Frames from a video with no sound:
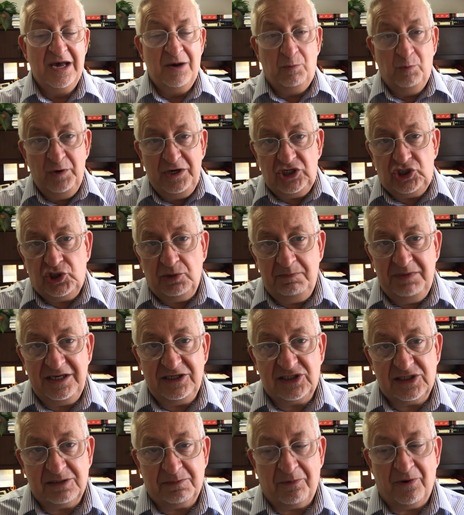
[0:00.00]
We should be
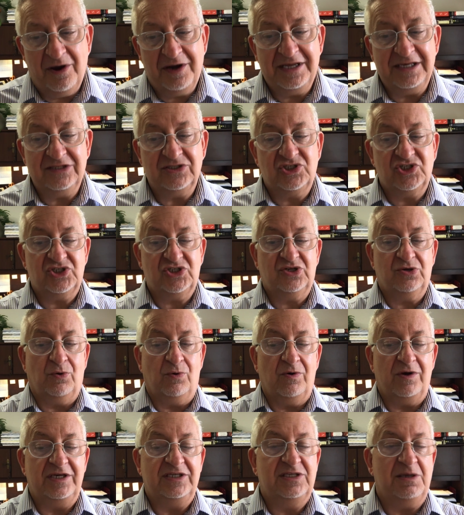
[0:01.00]
spreading
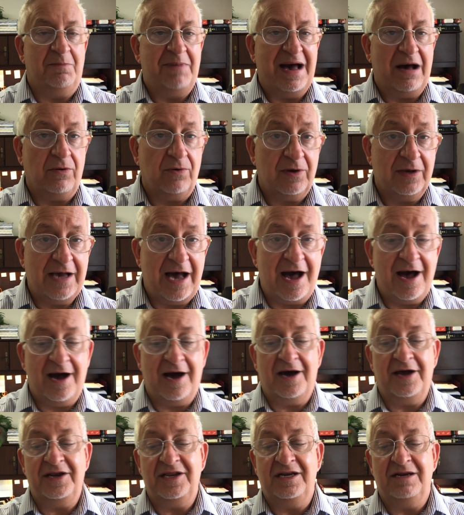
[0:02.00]
stories about
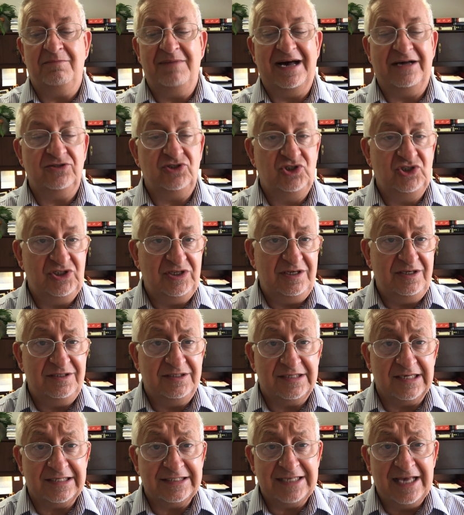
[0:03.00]
God and about
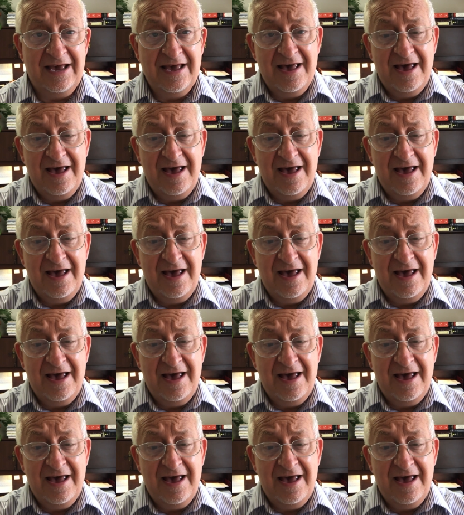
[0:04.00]
Jesus,